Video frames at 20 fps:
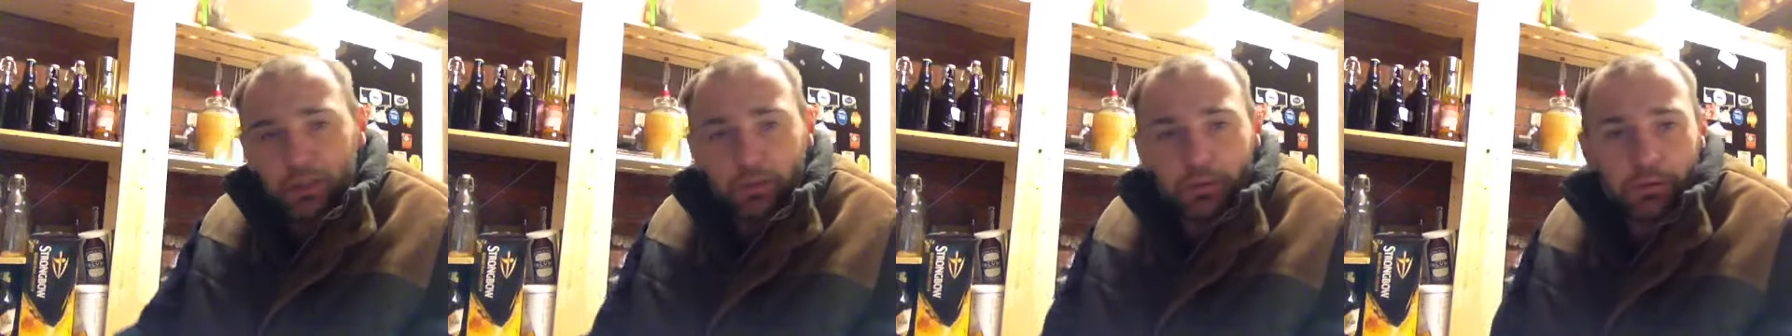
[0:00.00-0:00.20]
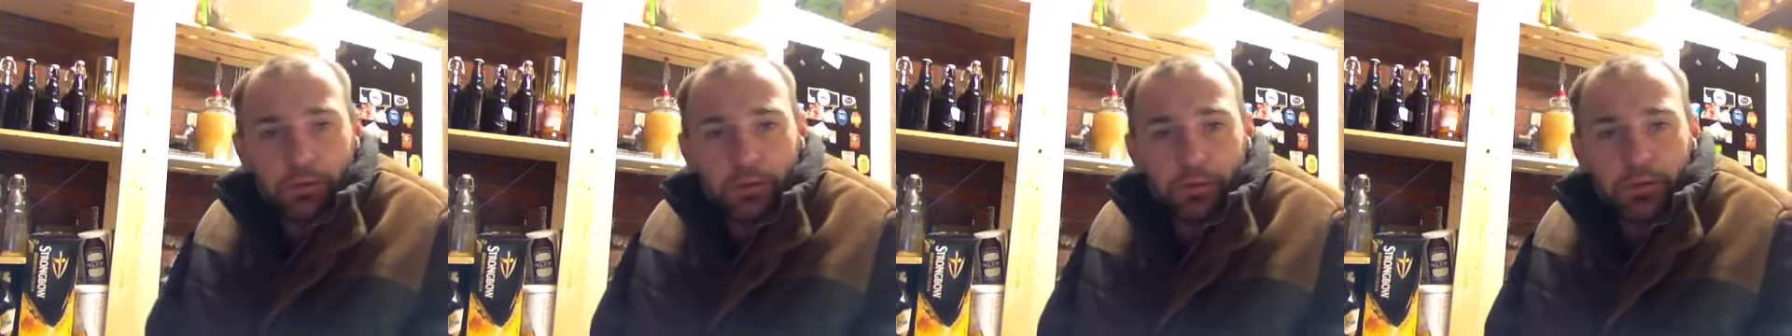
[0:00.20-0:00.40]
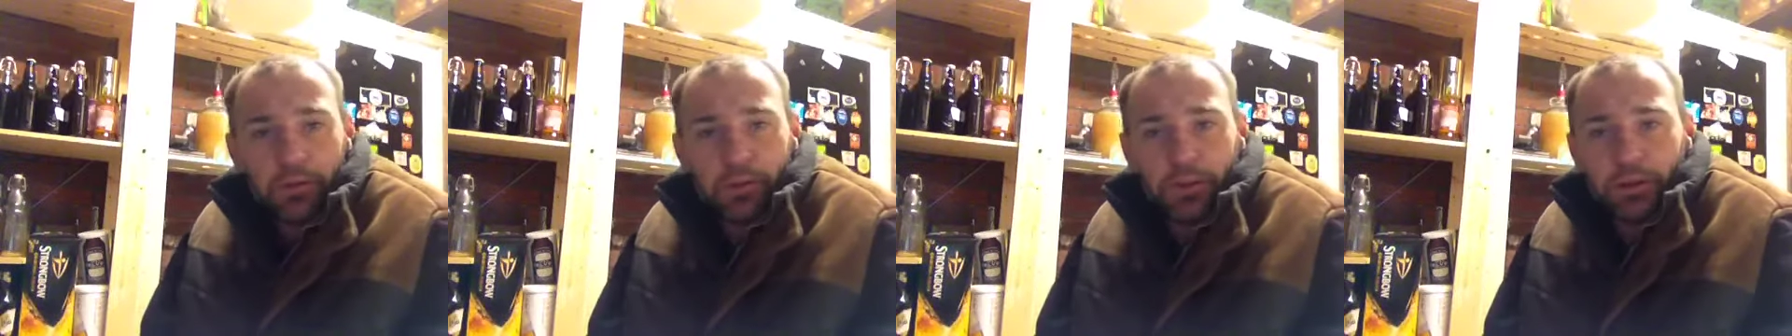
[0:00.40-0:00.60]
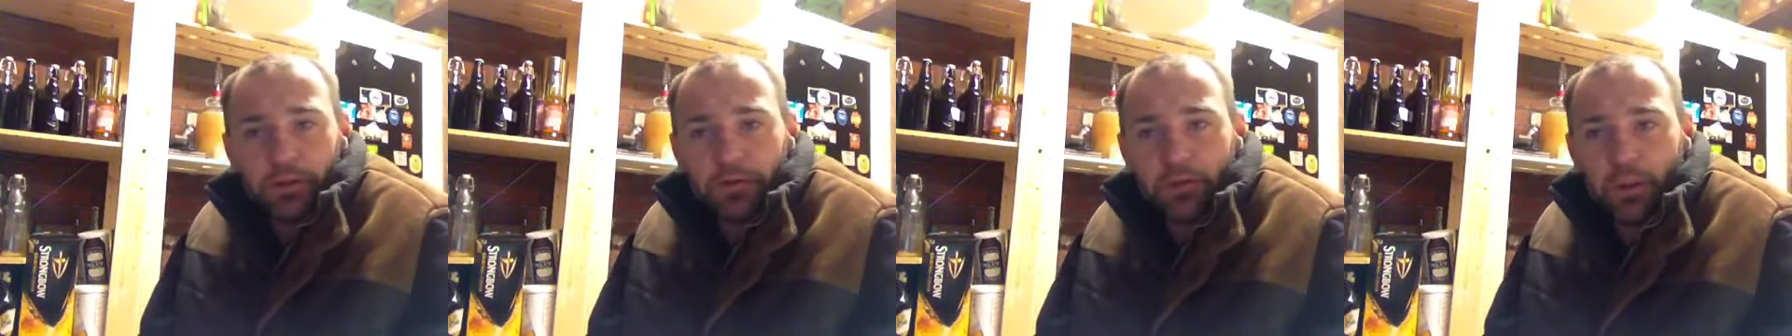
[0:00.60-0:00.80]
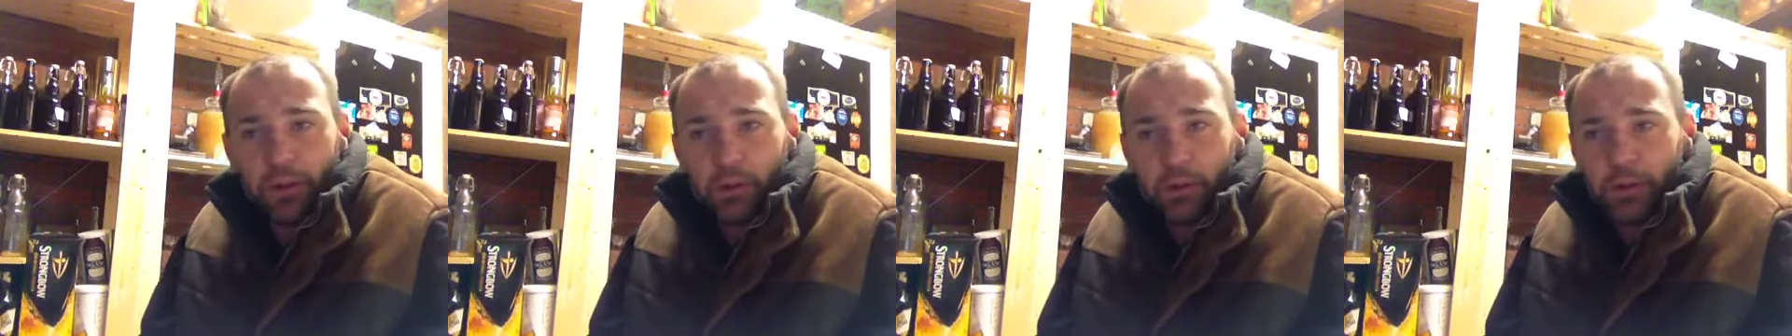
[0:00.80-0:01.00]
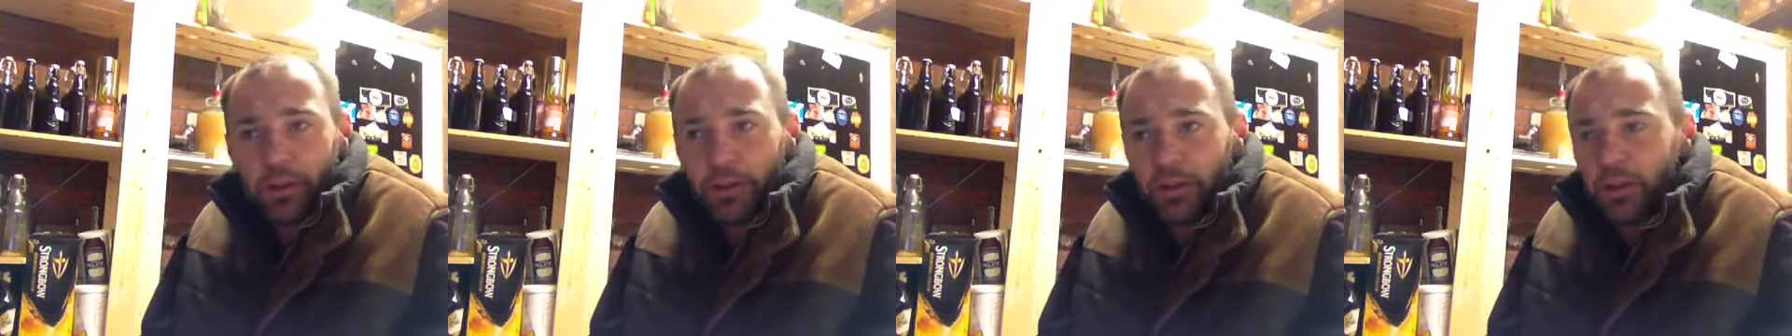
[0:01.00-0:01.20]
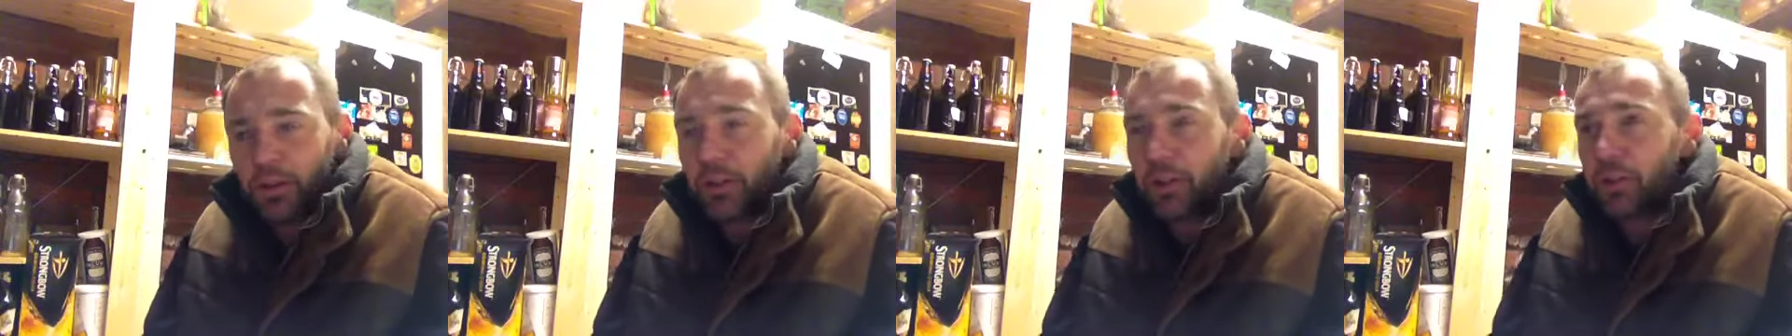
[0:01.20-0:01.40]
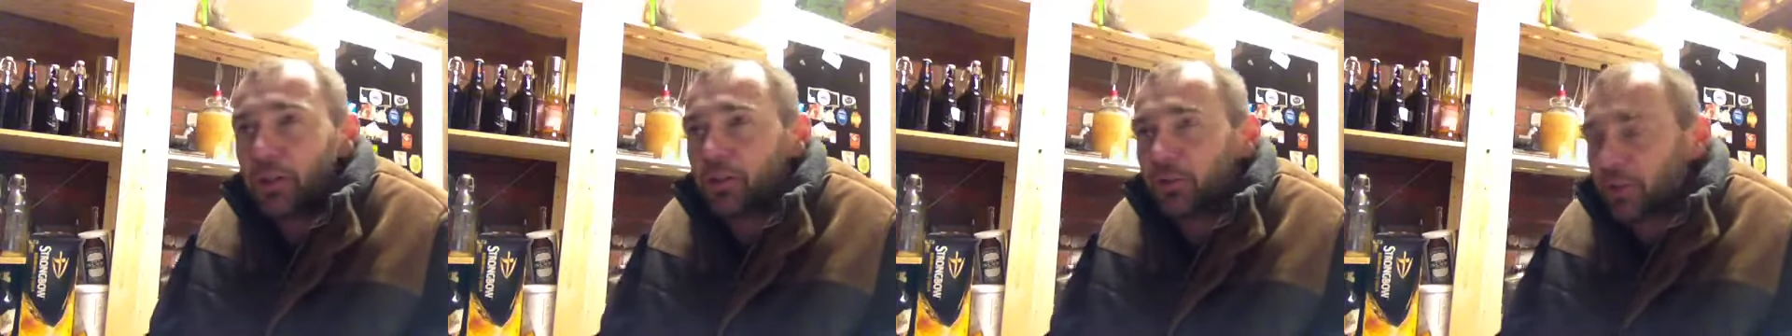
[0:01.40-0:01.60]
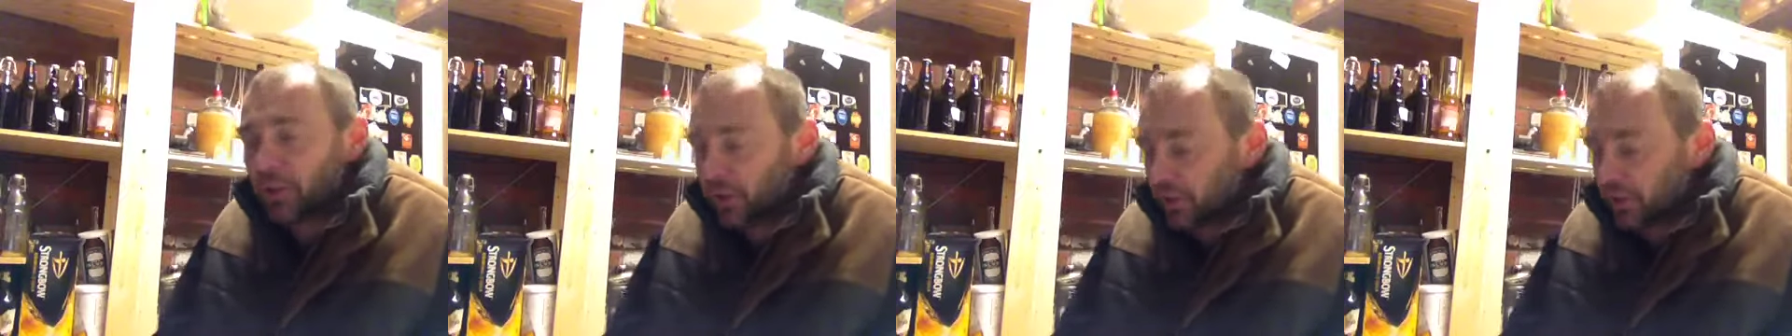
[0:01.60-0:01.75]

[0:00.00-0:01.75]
you're having to follow it in the dark